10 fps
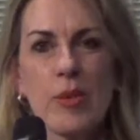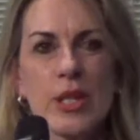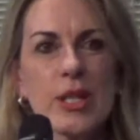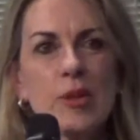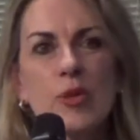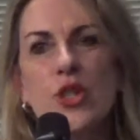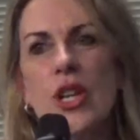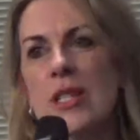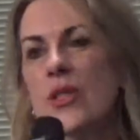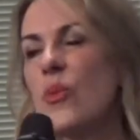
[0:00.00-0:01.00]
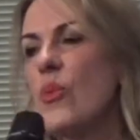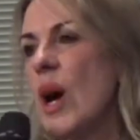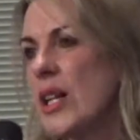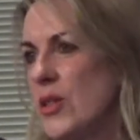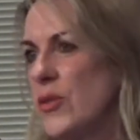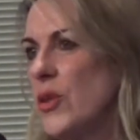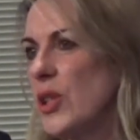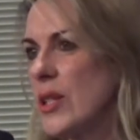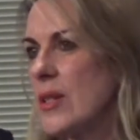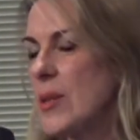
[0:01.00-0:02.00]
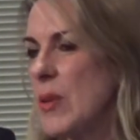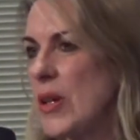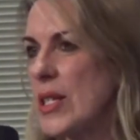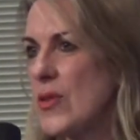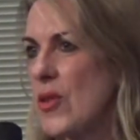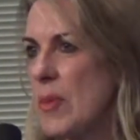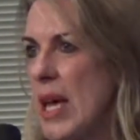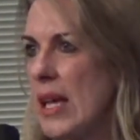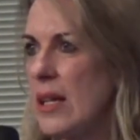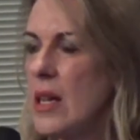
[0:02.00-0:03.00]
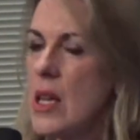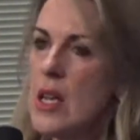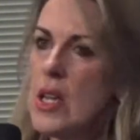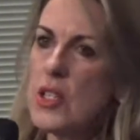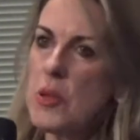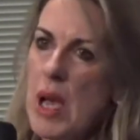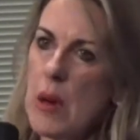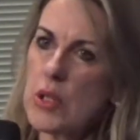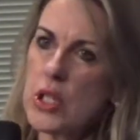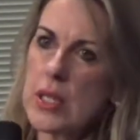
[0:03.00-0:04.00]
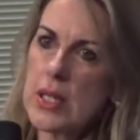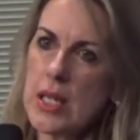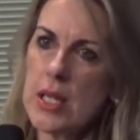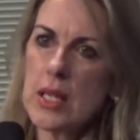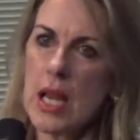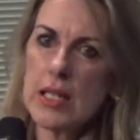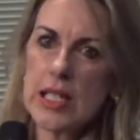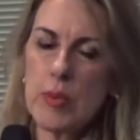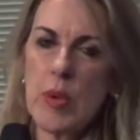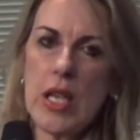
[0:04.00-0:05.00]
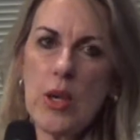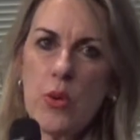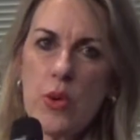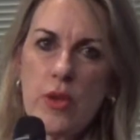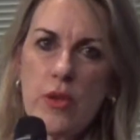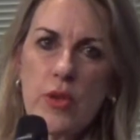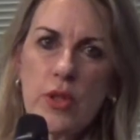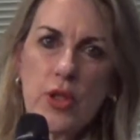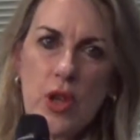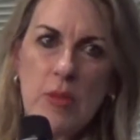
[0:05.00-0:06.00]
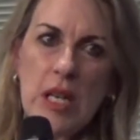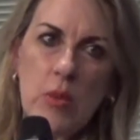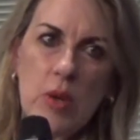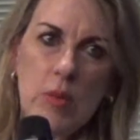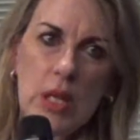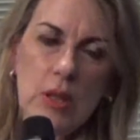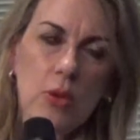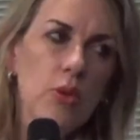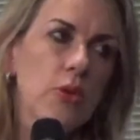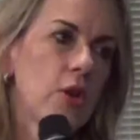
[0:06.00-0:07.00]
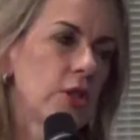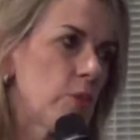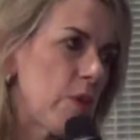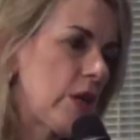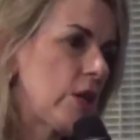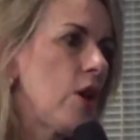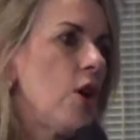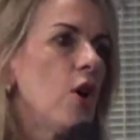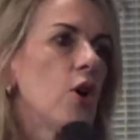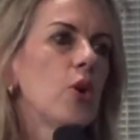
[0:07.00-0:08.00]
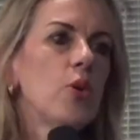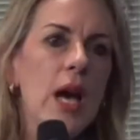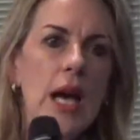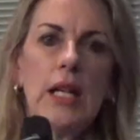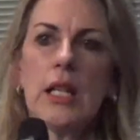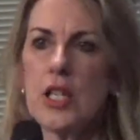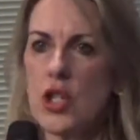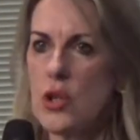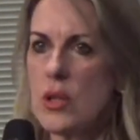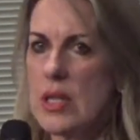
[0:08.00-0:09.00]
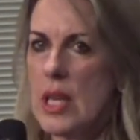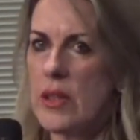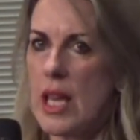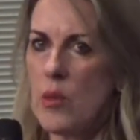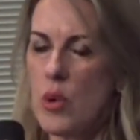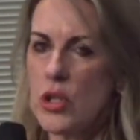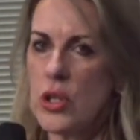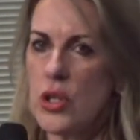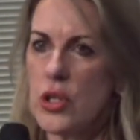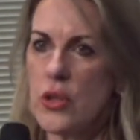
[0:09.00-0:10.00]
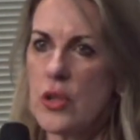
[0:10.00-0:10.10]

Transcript: It was just a wonderful experience for me to be able to sit and speak with so many women, or those women, who had issues that they wanted